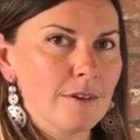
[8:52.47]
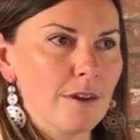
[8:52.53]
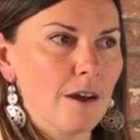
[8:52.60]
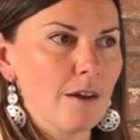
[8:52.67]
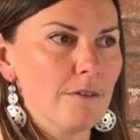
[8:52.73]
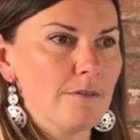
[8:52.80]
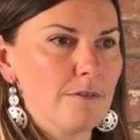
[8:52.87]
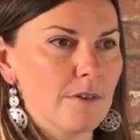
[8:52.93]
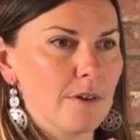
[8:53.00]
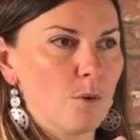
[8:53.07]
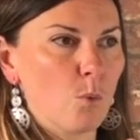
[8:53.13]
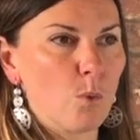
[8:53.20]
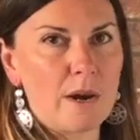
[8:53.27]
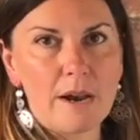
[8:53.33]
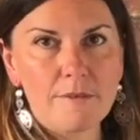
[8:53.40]
of
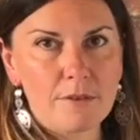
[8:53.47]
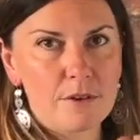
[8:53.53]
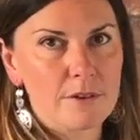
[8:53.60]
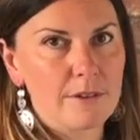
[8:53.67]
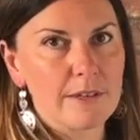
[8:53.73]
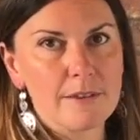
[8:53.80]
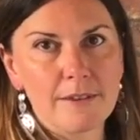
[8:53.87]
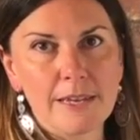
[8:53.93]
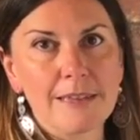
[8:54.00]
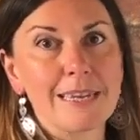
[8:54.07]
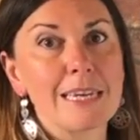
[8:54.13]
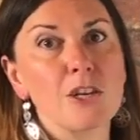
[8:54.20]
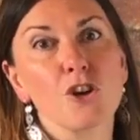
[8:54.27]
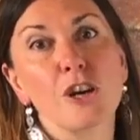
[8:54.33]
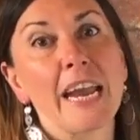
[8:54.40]
whatever, let's say
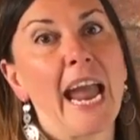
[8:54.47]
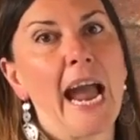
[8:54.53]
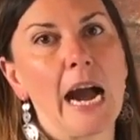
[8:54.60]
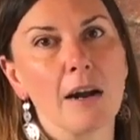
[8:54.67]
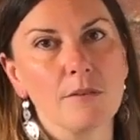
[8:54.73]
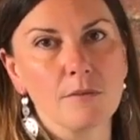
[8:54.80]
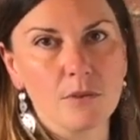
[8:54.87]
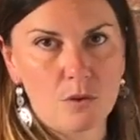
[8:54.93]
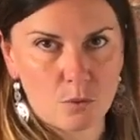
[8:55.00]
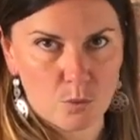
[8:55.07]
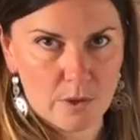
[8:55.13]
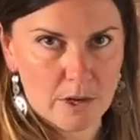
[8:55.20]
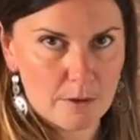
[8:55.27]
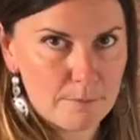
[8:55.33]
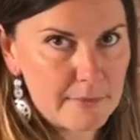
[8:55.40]
like your calves
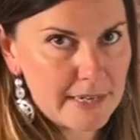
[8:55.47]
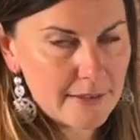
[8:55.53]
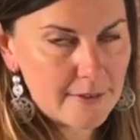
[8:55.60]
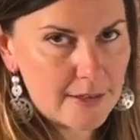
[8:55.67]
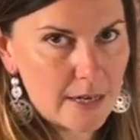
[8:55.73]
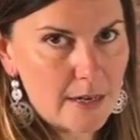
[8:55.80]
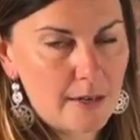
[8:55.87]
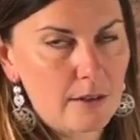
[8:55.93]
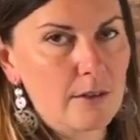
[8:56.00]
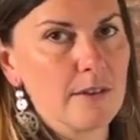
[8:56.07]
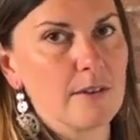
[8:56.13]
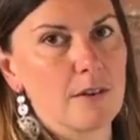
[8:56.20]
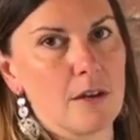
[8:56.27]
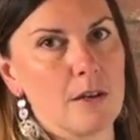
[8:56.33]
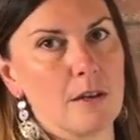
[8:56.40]
where it meets the
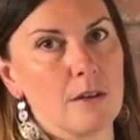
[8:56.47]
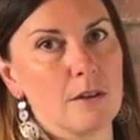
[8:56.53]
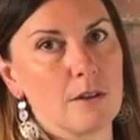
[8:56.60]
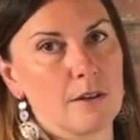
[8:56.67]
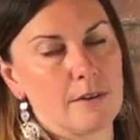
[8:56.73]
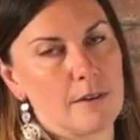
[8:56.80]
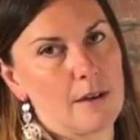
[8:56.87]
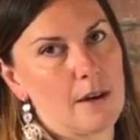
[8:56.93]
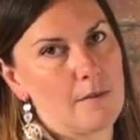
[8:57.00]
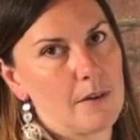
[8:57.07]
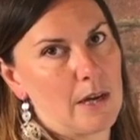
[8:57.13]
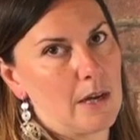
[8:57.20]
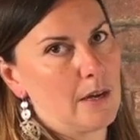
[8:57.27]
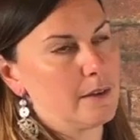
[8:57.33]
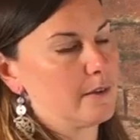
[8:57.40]
Achilles tendon, because I gave
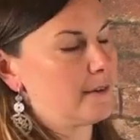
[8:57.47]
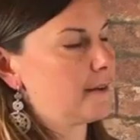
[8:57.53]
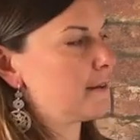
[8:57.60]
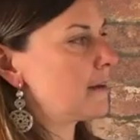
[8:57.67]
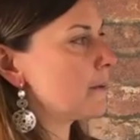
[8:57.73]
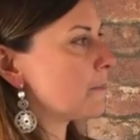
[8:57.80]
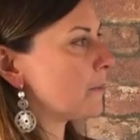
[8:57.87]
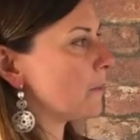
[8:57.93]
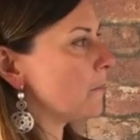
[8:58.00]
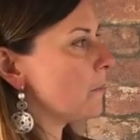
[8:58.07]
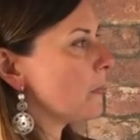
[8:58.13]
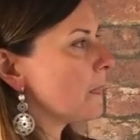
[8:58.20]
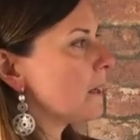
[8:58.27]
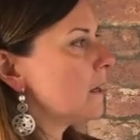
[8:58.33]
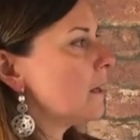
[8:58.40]
that as an example.
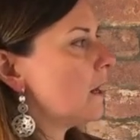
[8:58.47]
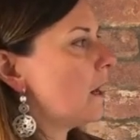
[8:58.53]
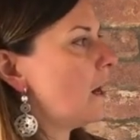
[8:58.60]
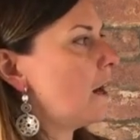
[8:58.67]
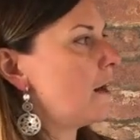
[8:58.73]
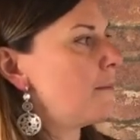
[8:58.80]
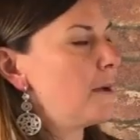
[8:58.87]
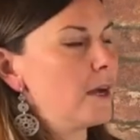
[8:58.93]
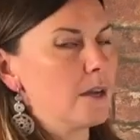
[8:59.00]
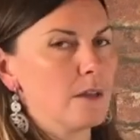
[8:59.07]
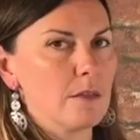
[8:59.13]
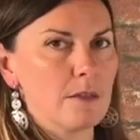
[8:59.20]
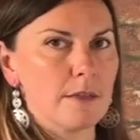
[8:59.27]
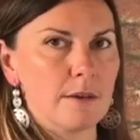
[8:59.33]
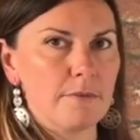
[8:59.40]
Um,
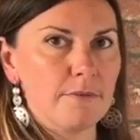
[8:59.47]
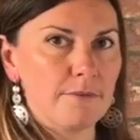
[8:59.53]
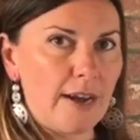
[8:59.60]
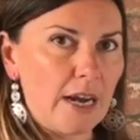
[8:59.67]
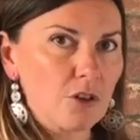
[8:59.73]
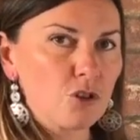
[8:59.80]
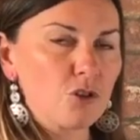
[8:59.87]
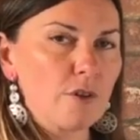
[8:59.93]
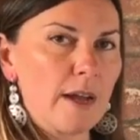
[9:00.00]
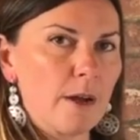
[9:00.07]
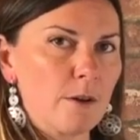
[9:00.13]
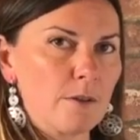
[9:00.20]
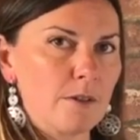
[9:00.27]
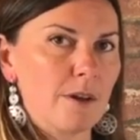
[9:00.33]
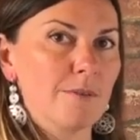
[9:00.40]
the fascial
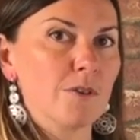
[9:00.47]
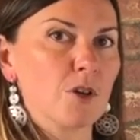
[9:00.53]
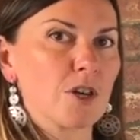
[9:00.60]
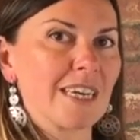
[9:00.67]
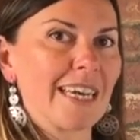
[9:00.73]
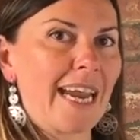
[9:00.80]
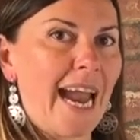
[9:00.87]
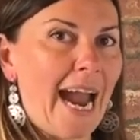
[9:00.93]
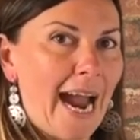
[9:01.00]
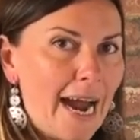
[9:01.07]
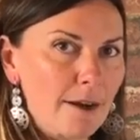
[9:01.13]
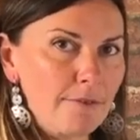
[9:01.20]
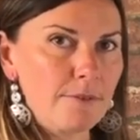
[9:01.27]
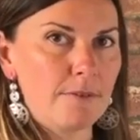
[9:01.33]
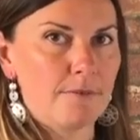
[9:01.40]
health of your
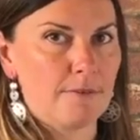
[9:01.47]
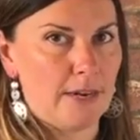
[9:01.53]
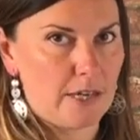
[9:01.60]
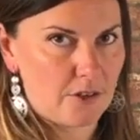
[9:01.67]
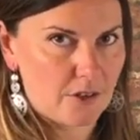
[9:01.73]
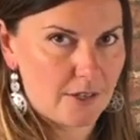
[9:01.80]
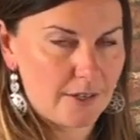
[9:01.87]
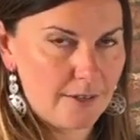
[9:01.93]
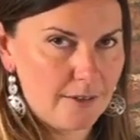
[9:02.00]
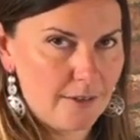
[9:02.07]
calf fascia